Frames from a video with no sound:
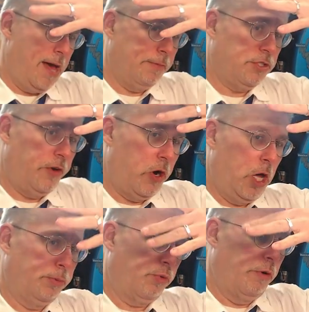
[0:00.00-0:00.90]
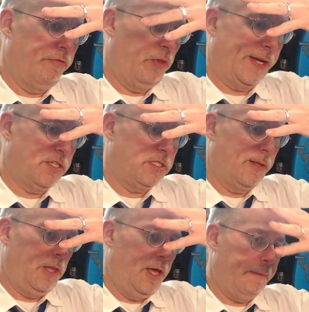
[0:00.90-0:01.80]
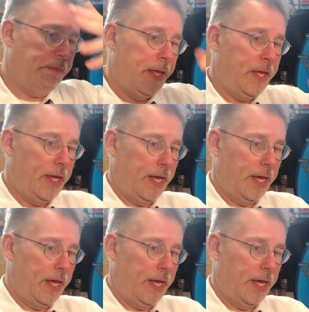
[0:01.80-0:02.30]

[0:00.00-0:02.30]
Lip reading: atmosphere helps to reflect sunlight